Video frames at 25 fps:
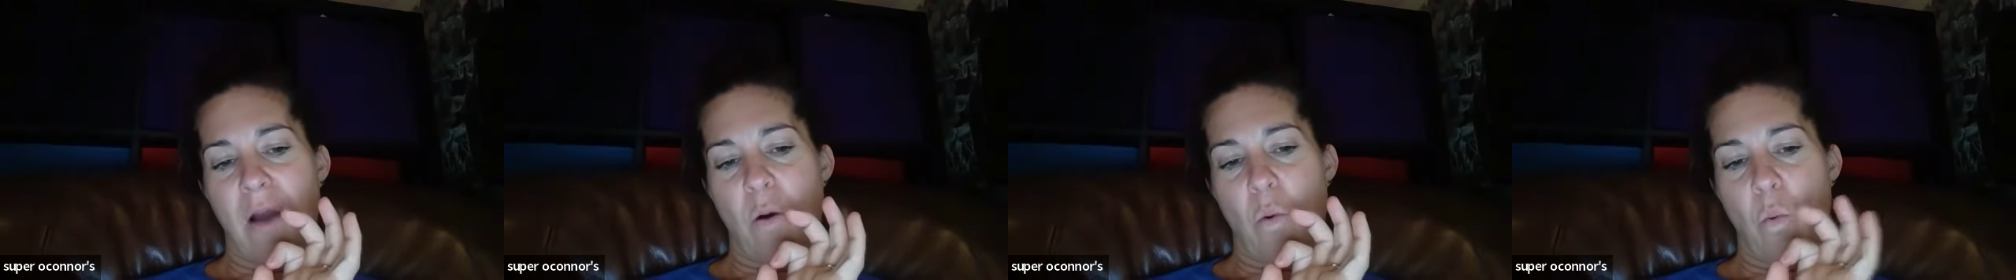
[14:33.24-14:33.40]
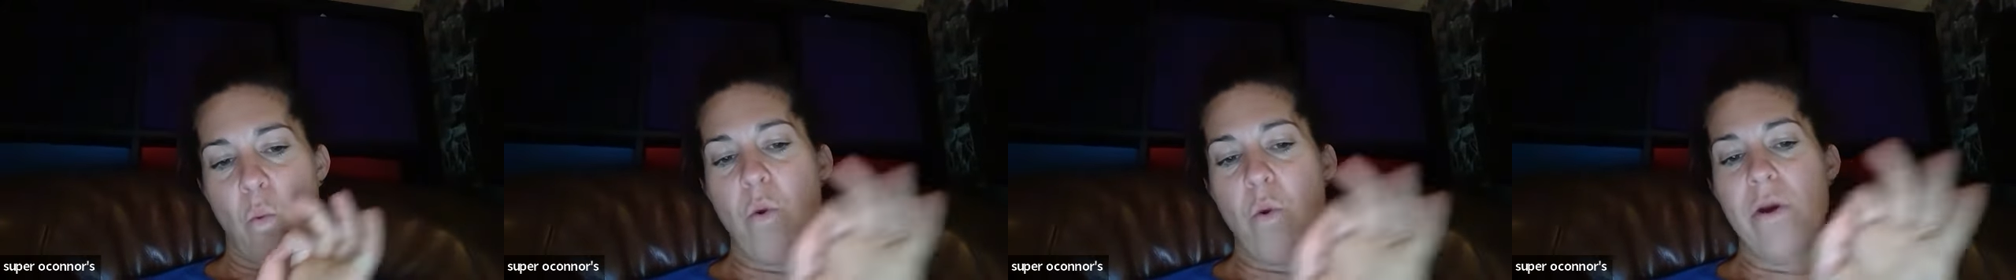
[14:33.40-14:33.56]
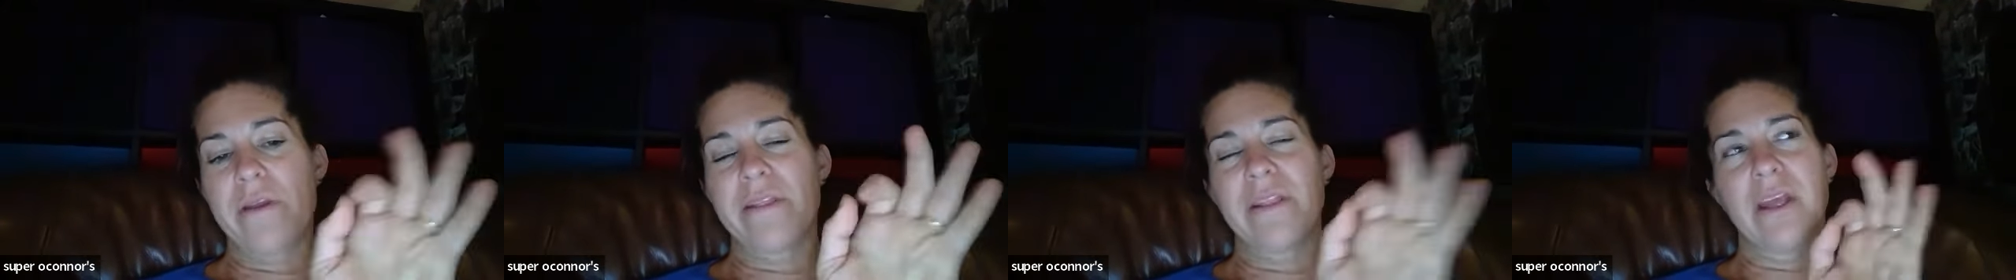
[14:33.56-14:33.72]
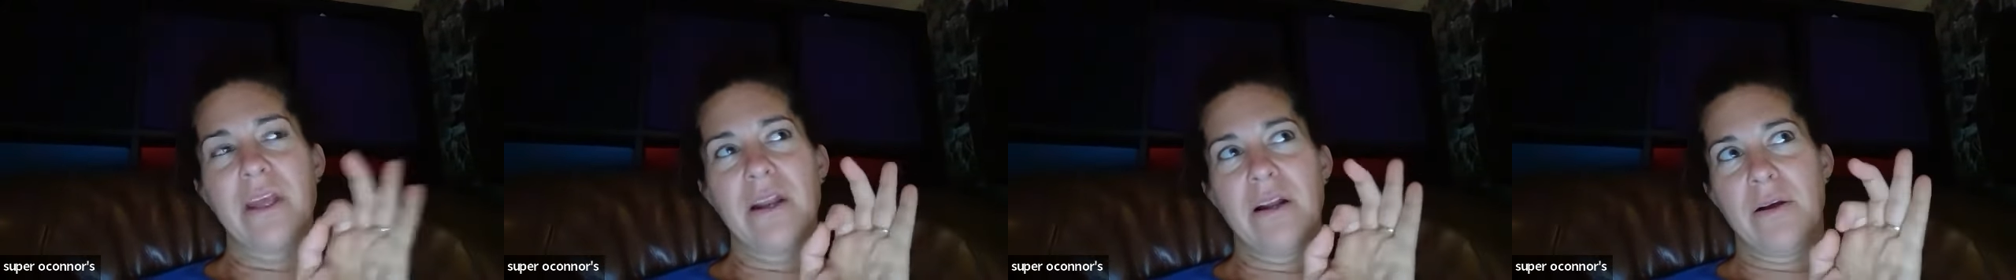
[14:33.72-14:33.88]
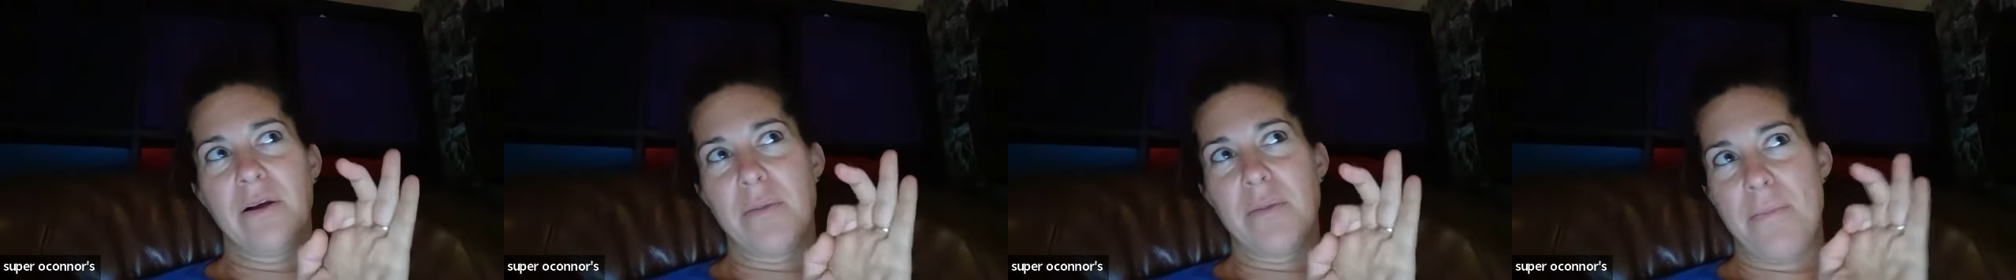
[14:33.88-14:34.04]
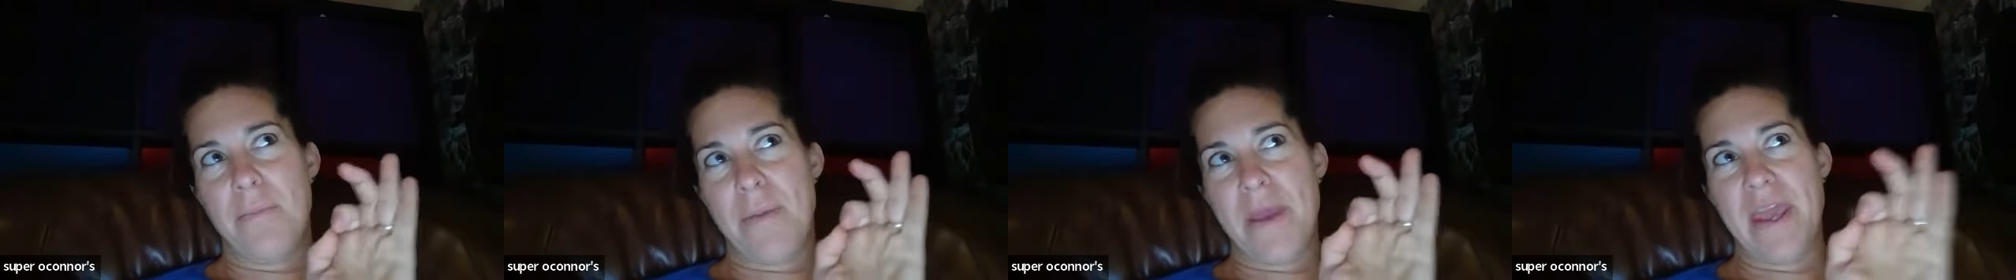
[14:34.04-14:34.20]
one
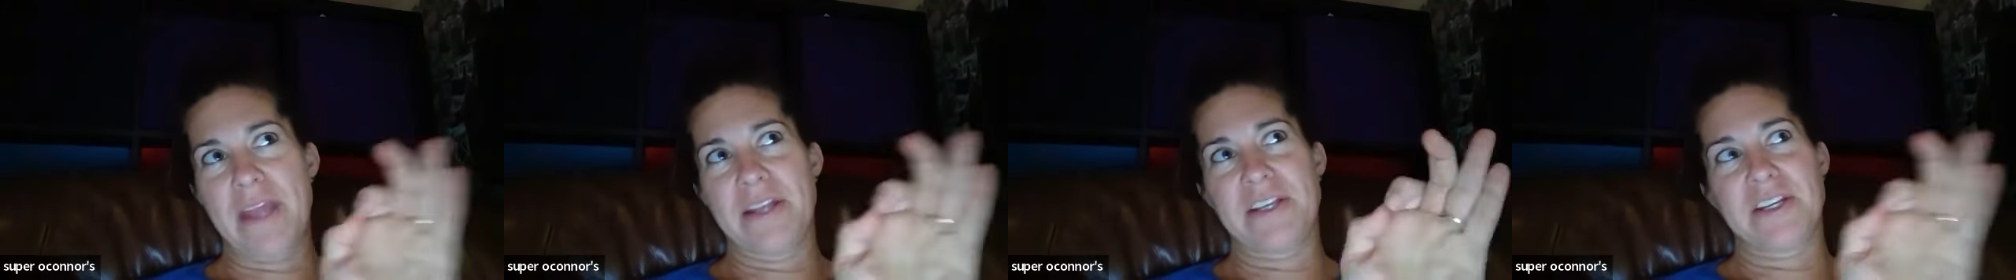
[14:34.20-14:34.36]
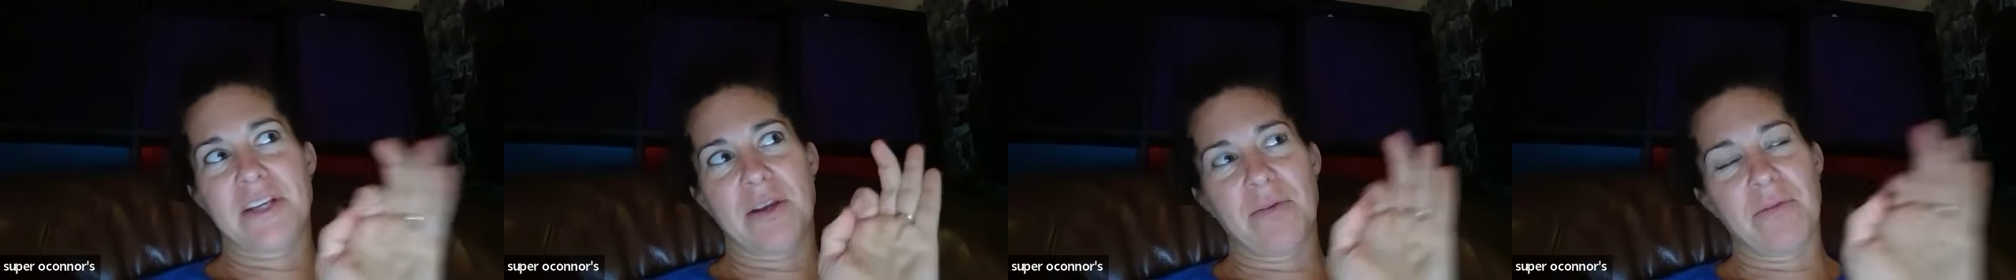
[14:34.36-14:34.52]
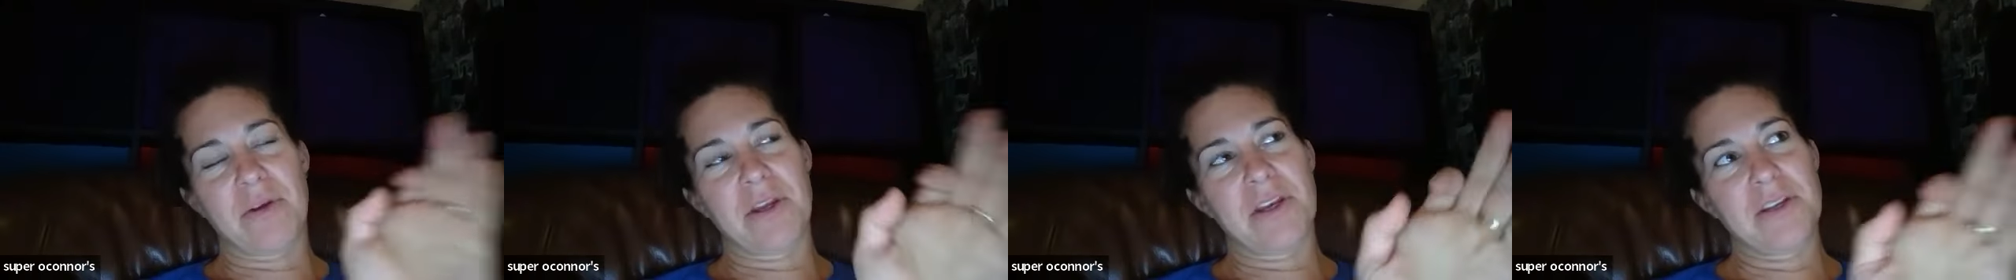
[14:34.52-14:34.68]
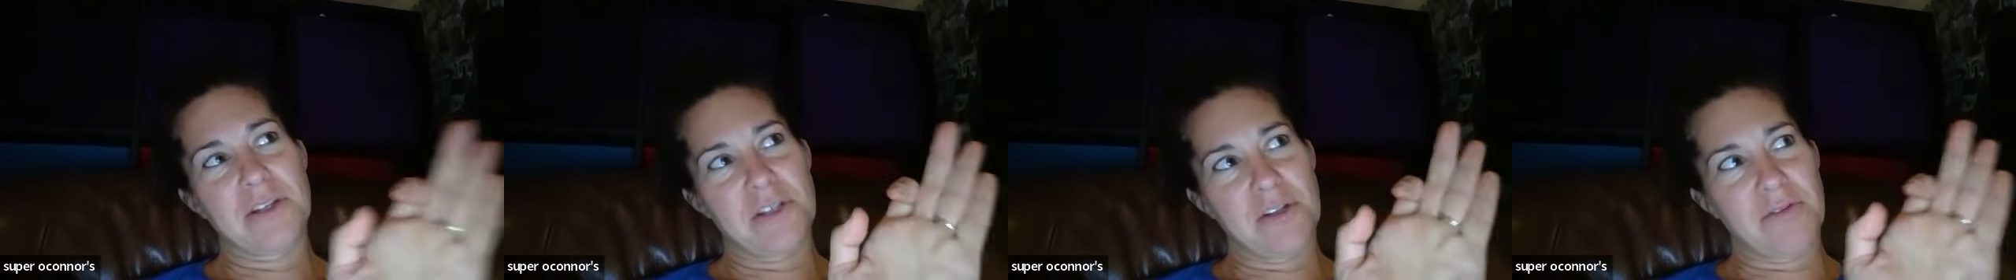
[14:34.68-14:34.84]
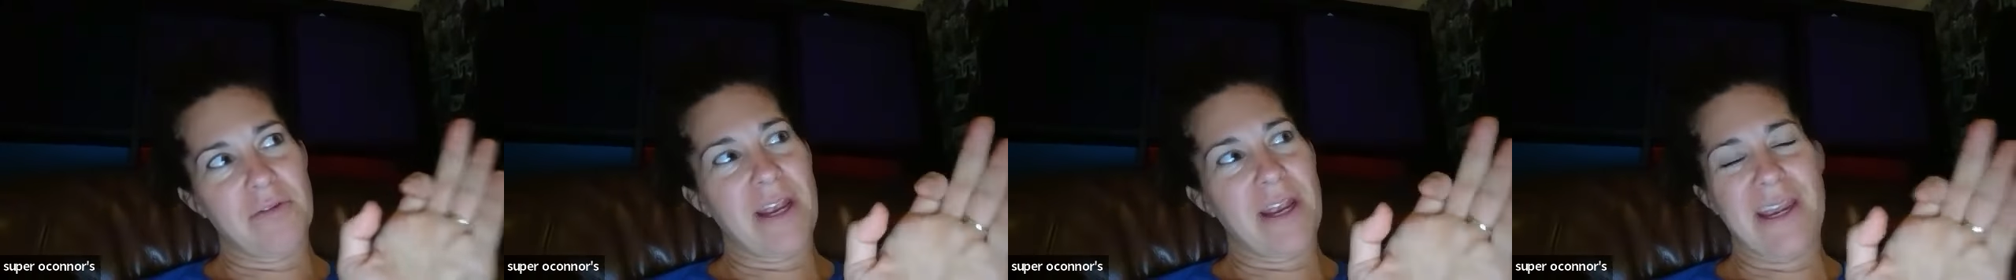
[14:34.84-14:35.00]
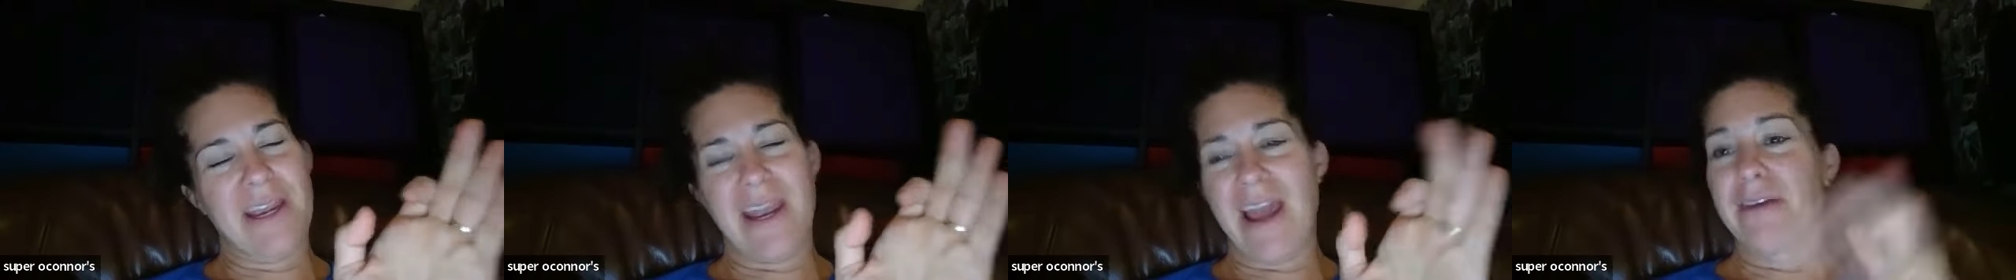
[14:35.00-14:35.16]
little pitch I want to
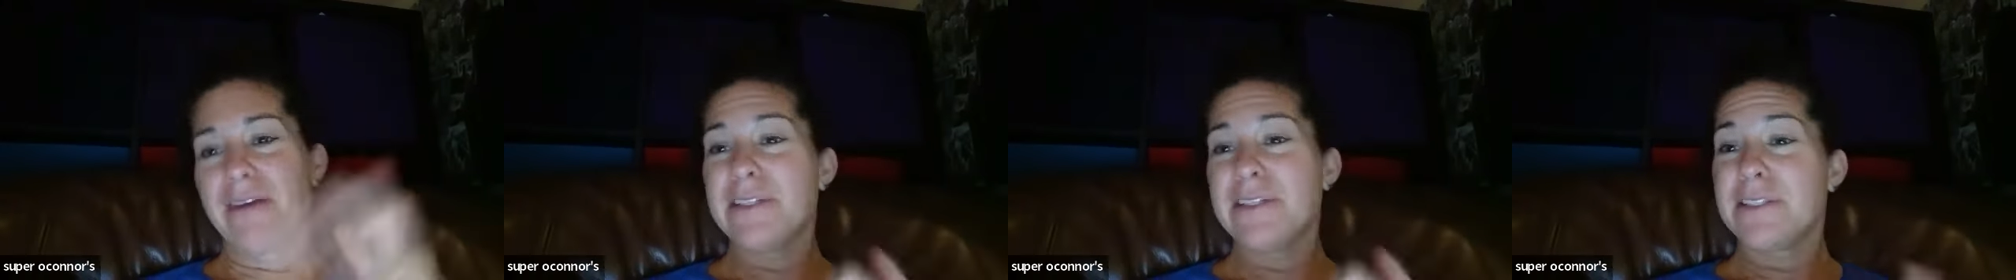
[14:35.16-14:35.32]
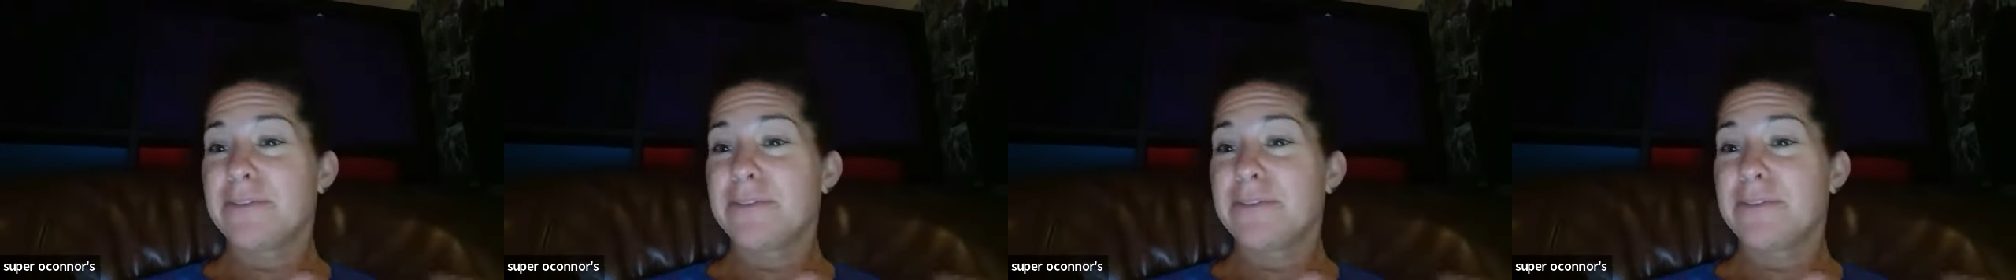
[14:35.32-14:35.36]
do right now